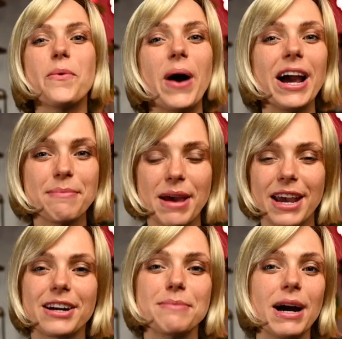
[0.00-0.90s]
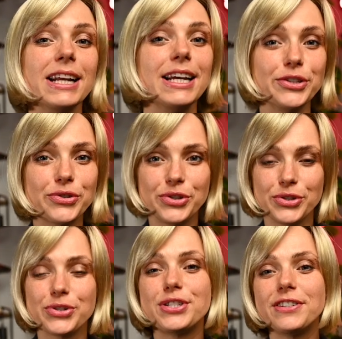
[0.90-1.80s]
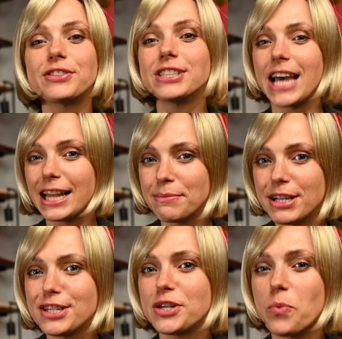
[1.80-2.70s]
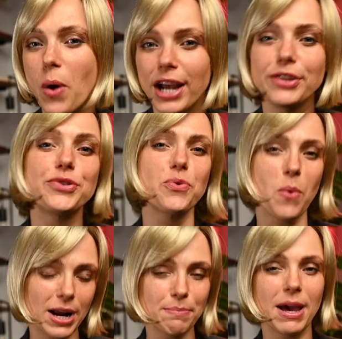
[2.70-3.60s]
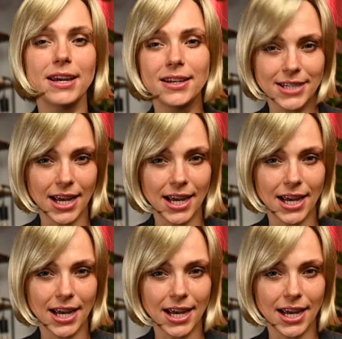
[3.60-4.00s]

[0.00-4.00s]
Winemaker might introduce different elements in wine through winemaking